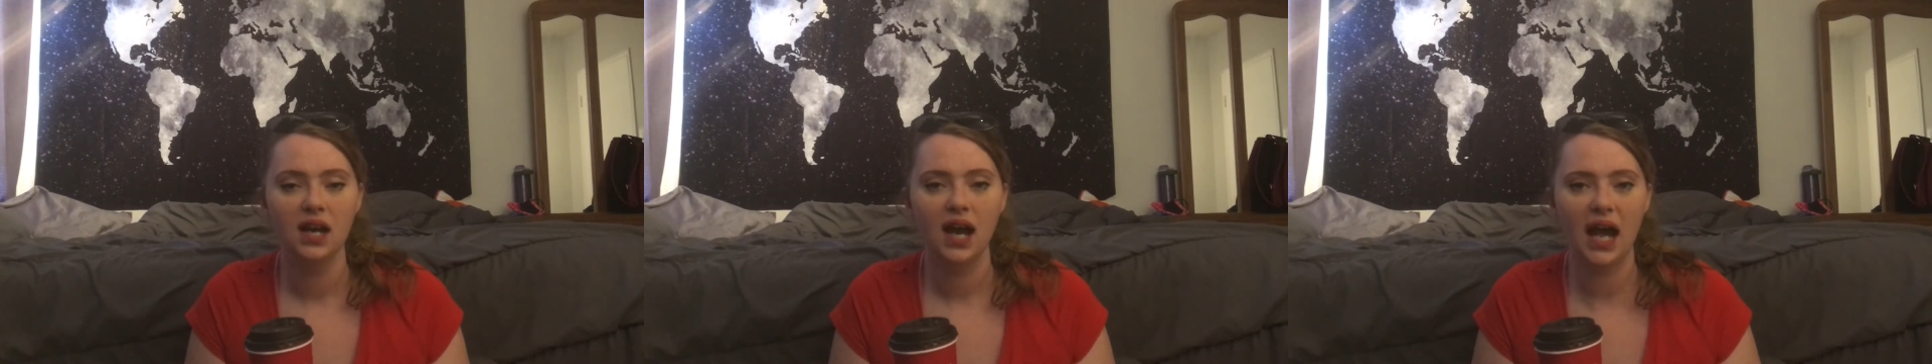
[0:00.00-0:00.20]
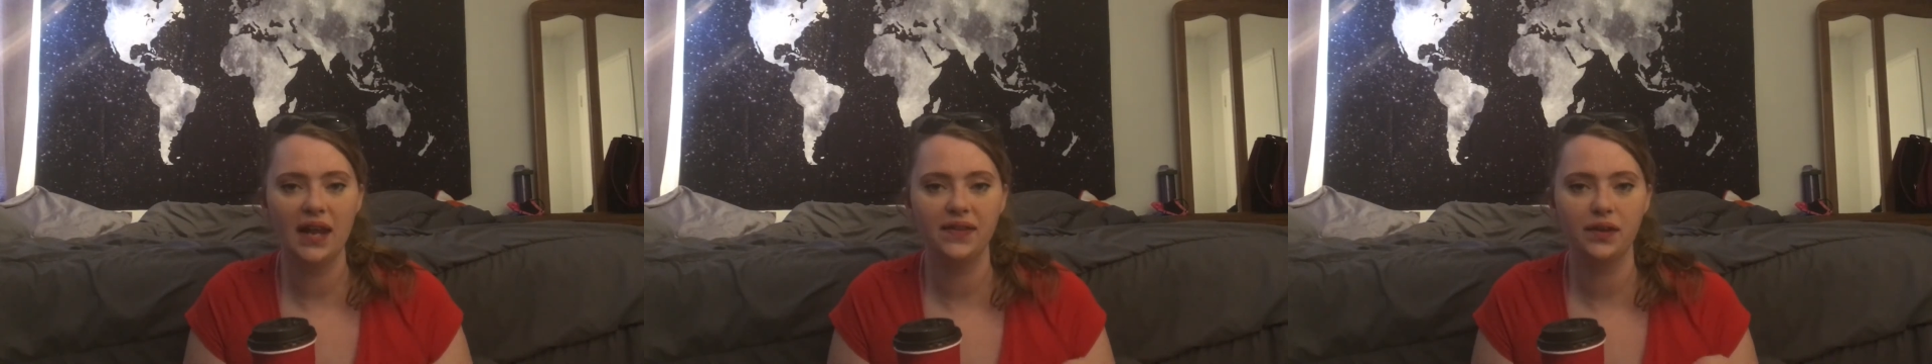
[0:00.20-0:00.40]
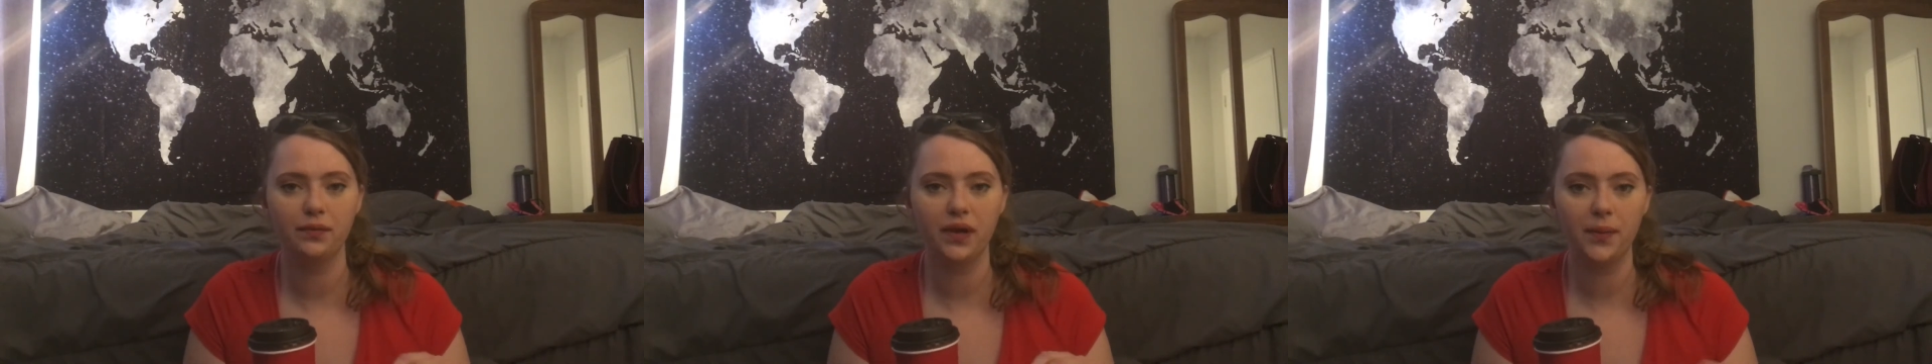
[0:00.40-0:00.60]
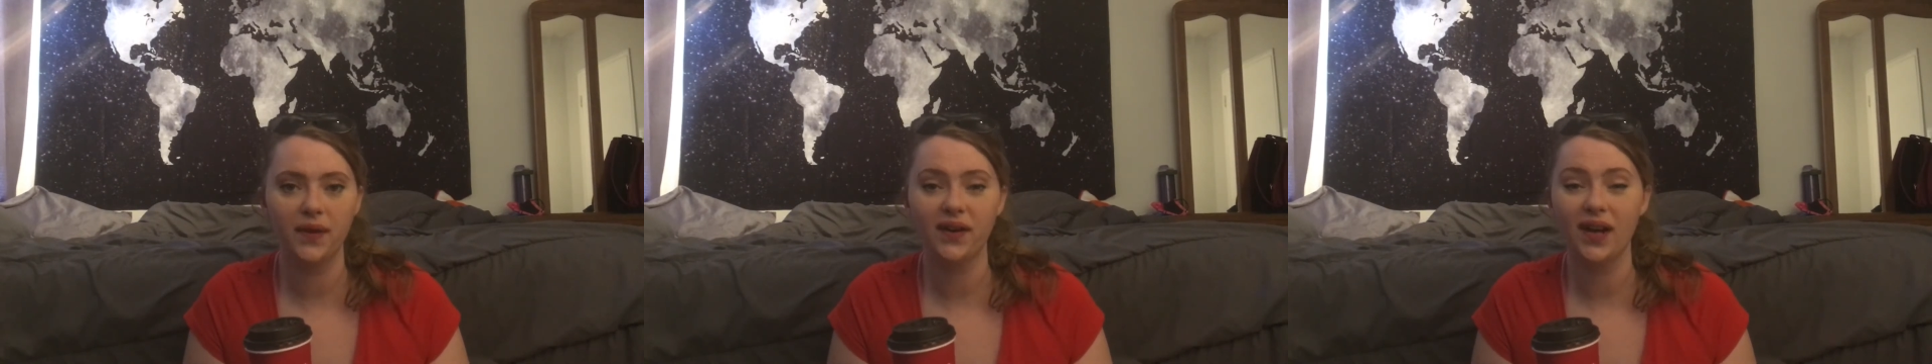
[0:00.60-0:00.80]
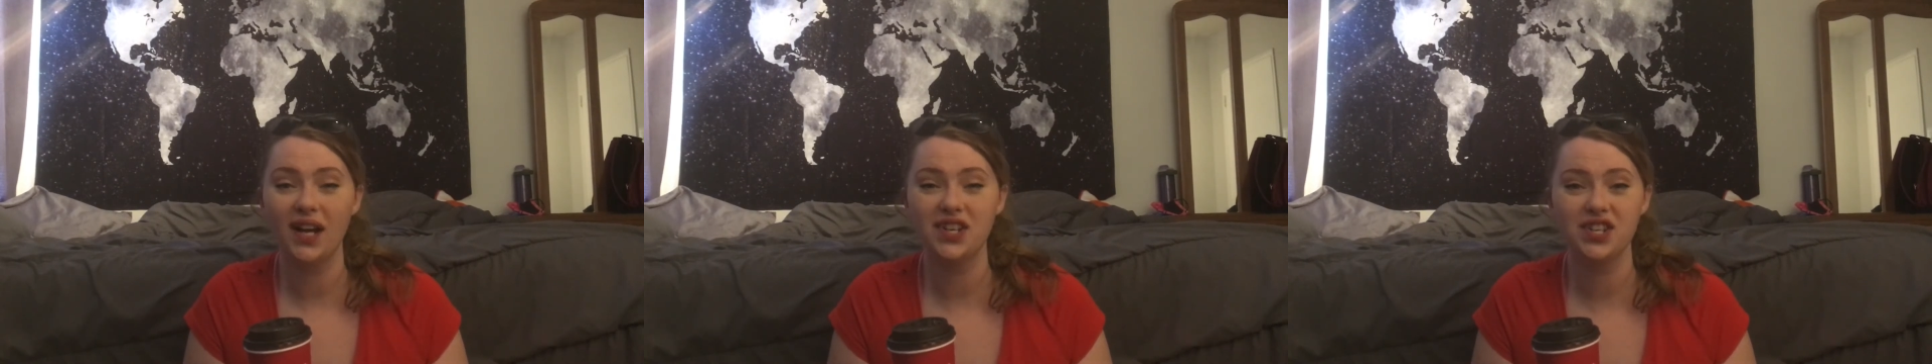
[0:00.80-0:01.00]
and the
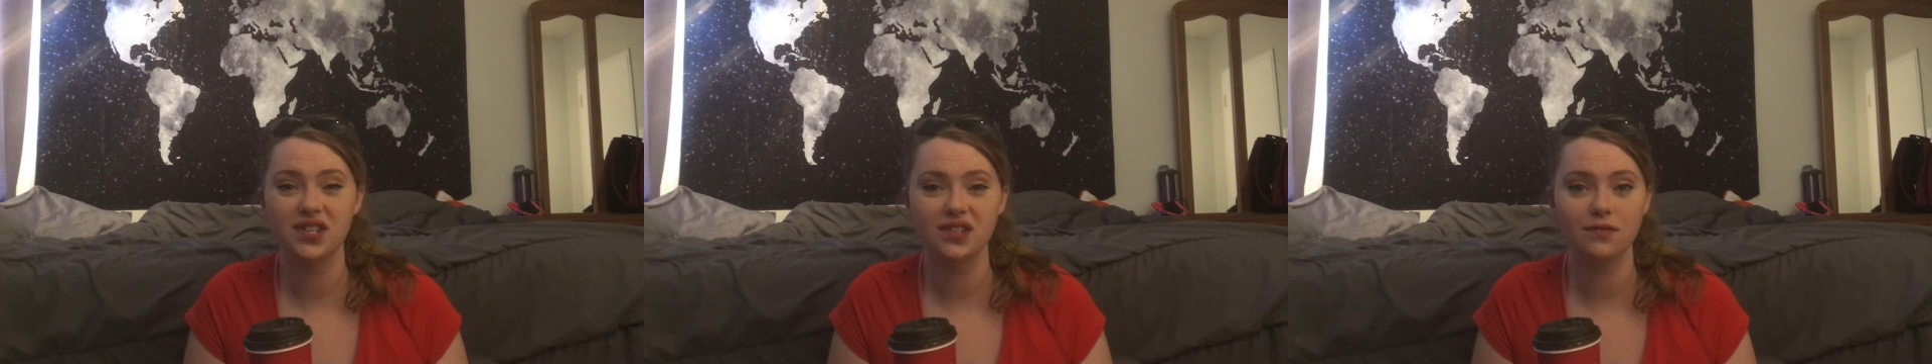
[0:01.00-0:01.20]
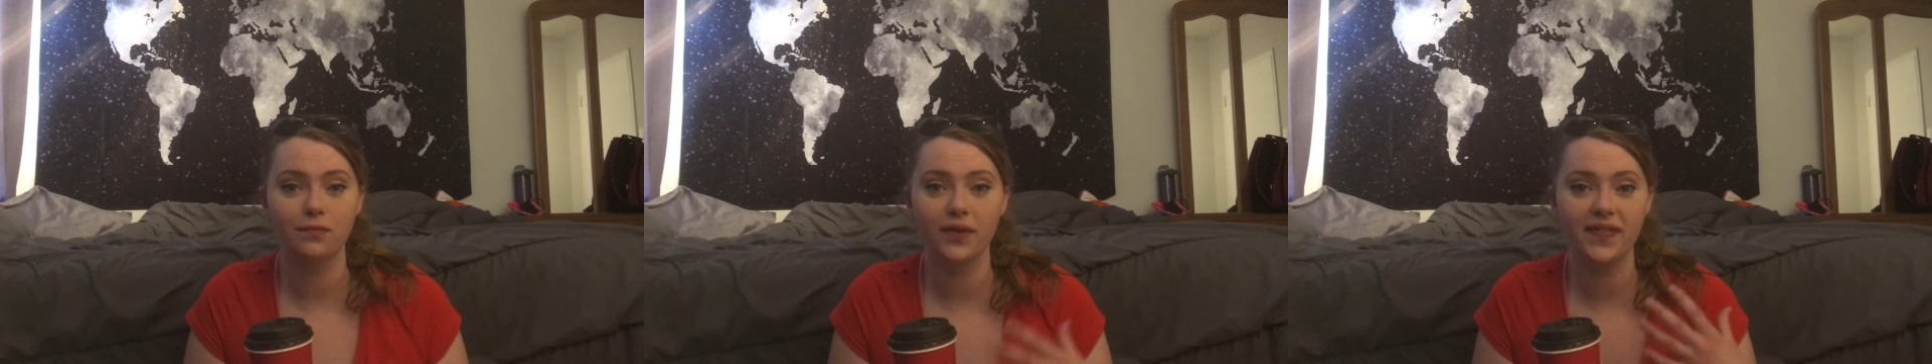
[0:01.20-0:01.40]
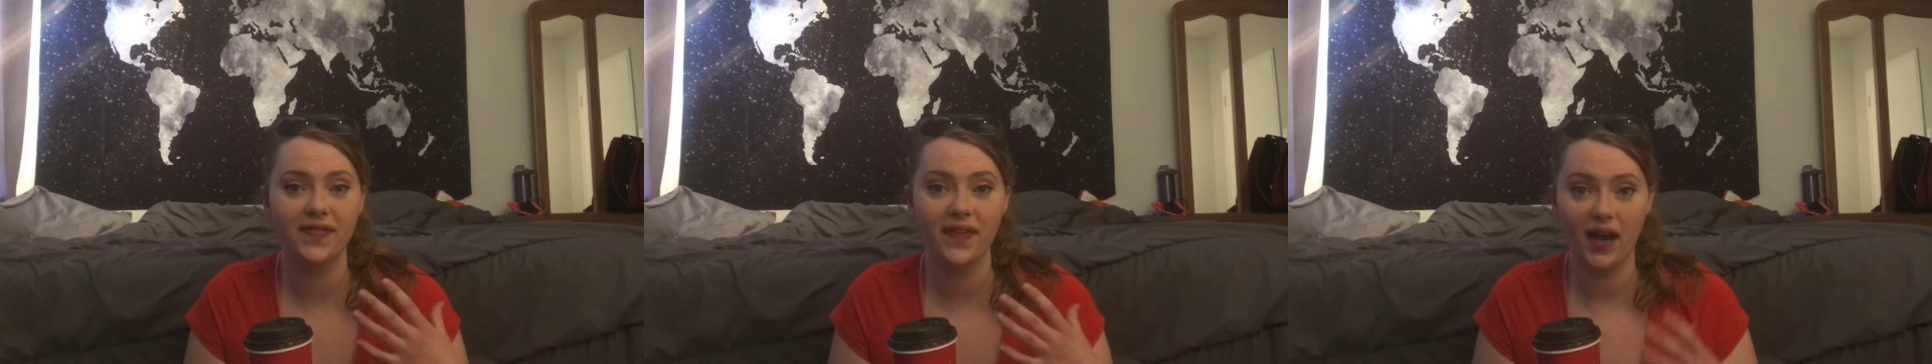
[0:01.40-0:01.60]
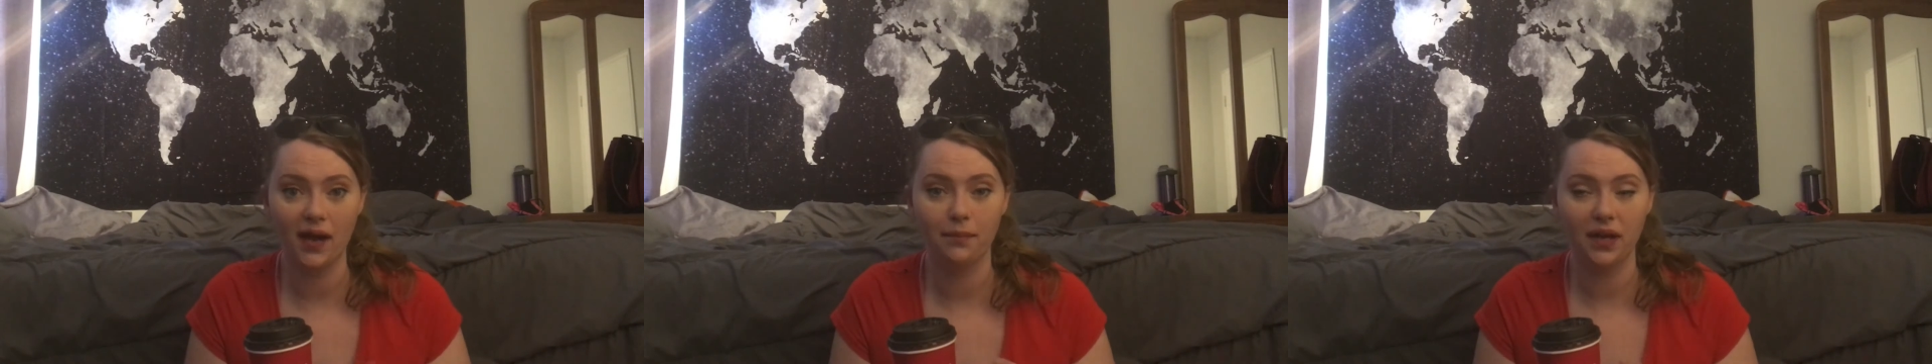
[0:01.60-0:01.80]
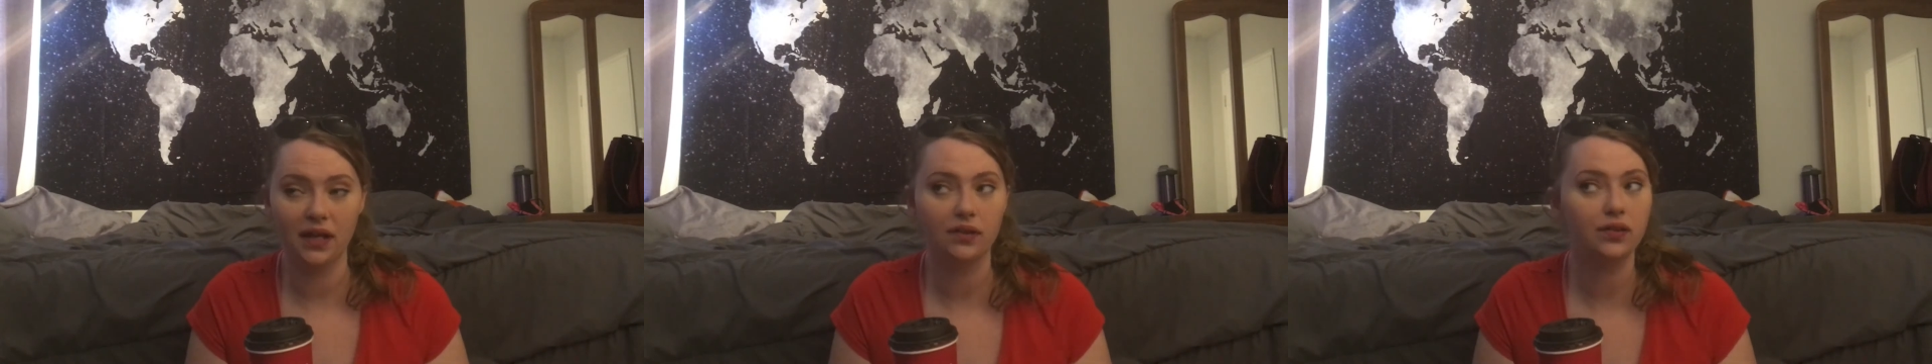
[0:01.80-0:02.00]
repercussions of what that
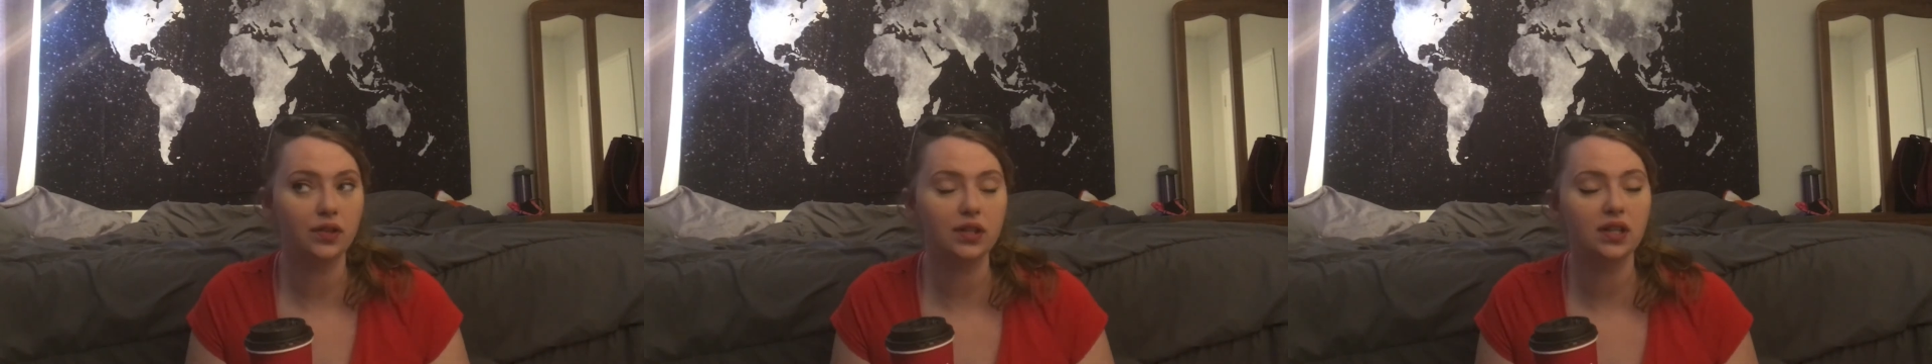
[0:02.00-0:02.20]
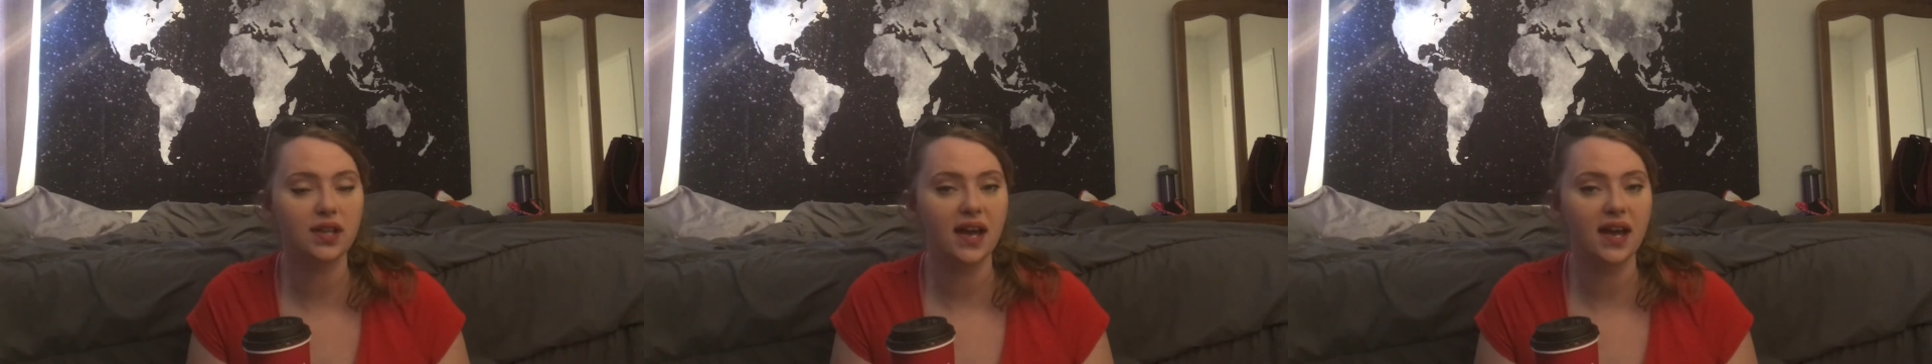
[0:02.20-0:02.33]
might look